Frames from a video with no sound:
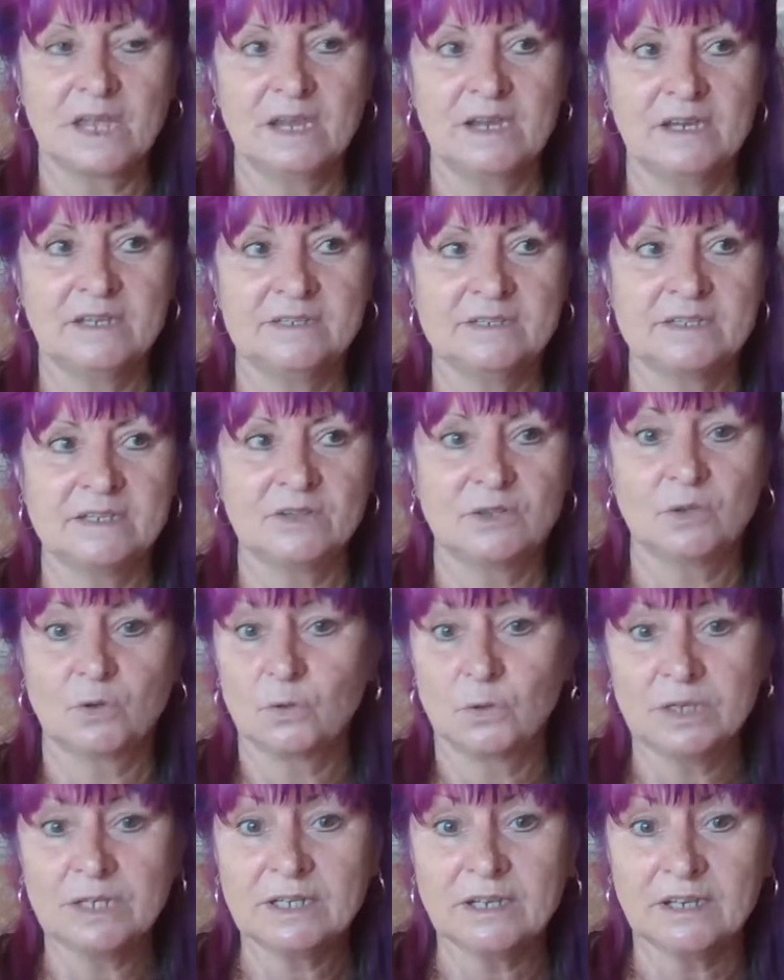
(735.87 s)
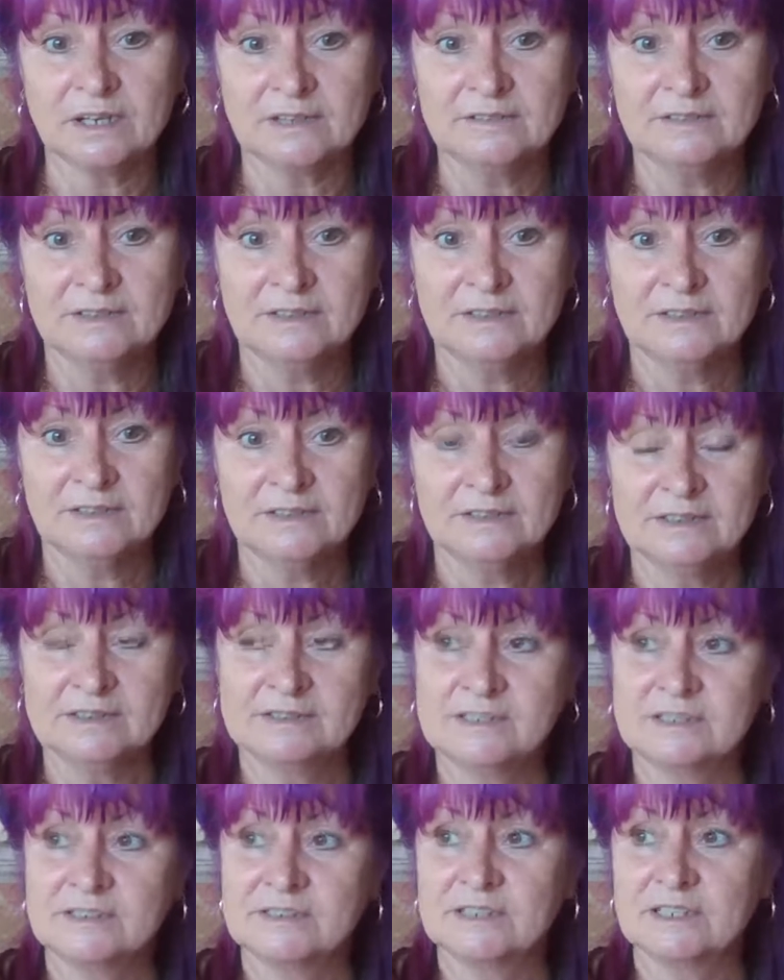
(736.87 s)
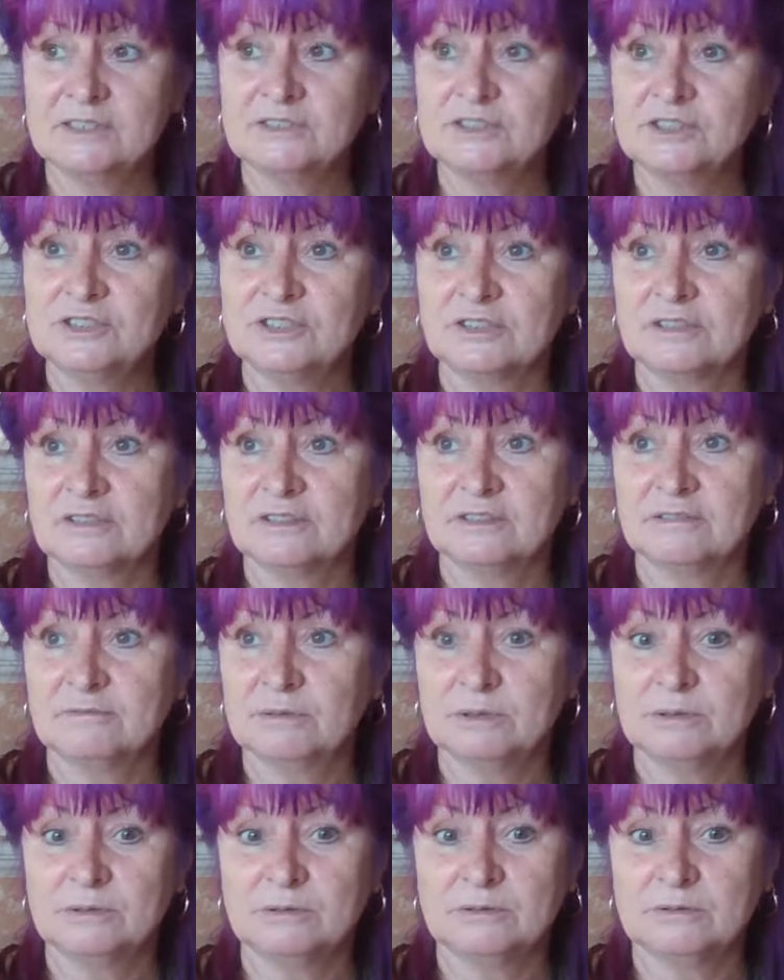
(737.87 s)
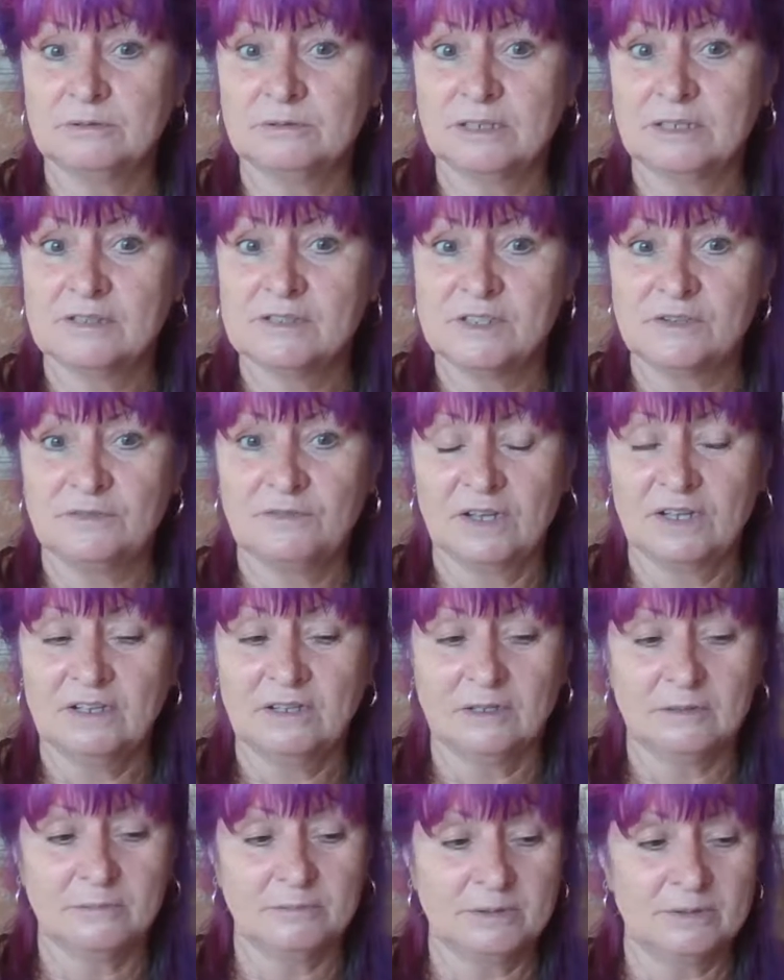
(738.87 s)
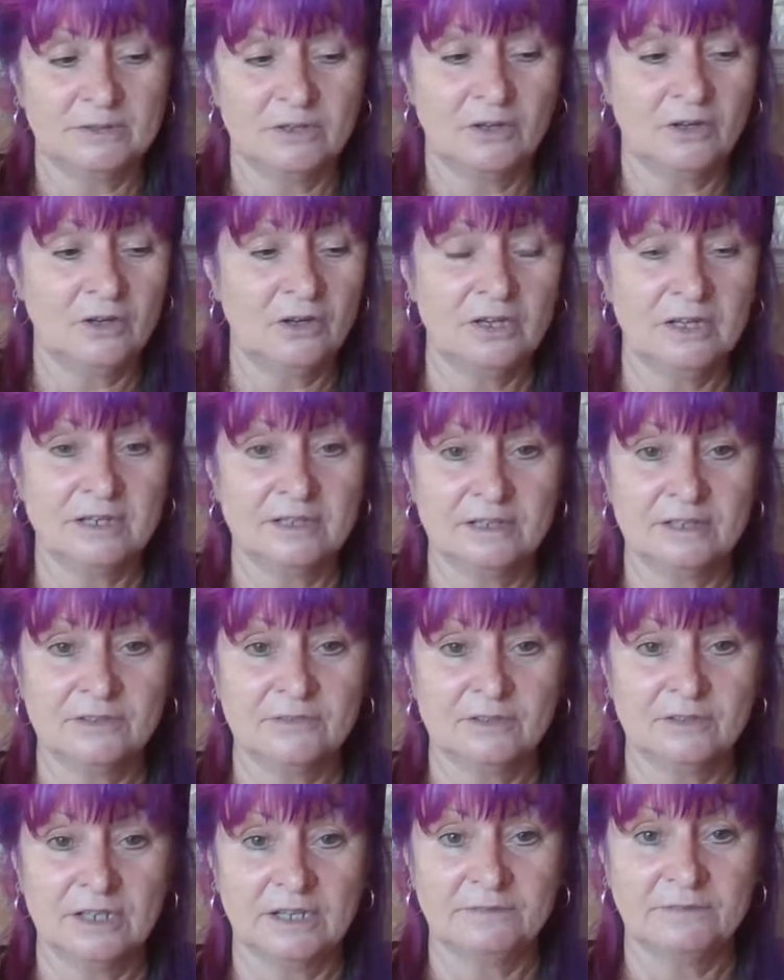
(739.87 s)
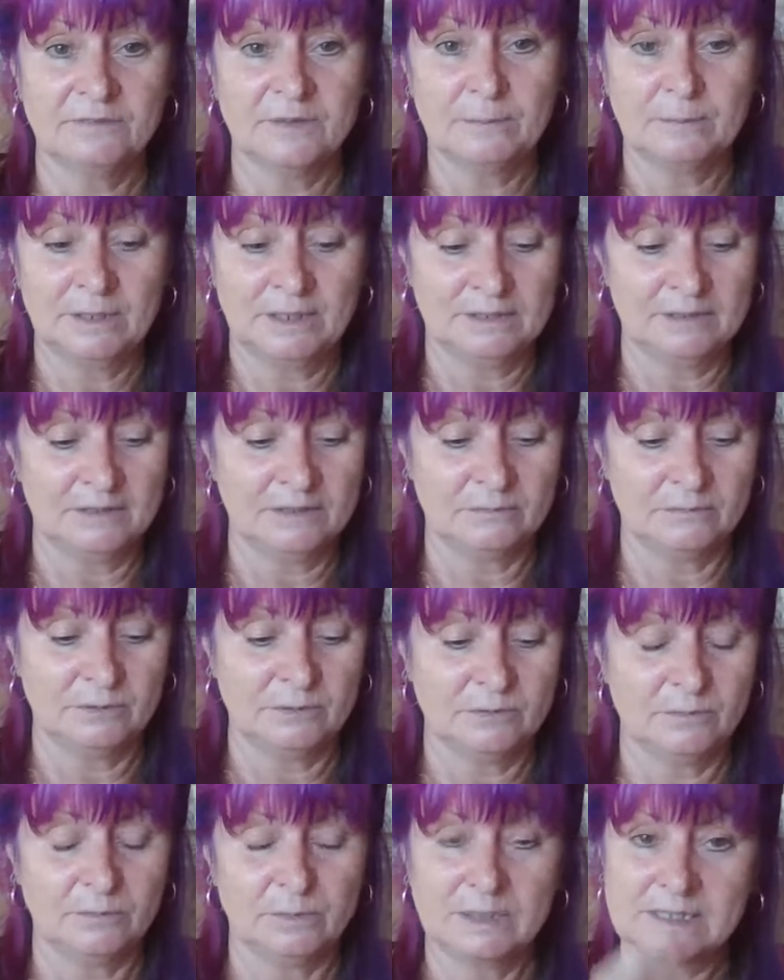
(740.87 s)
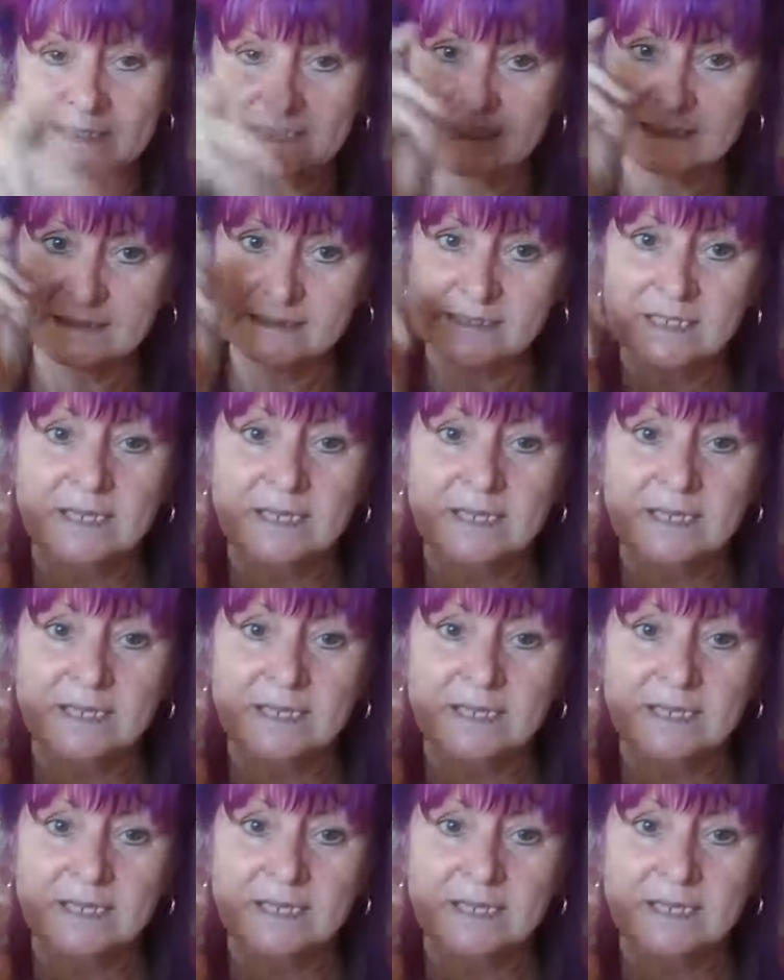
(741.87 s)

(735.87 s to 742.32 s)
And the quicker this ascension will develop on a higher level, and the planet will, because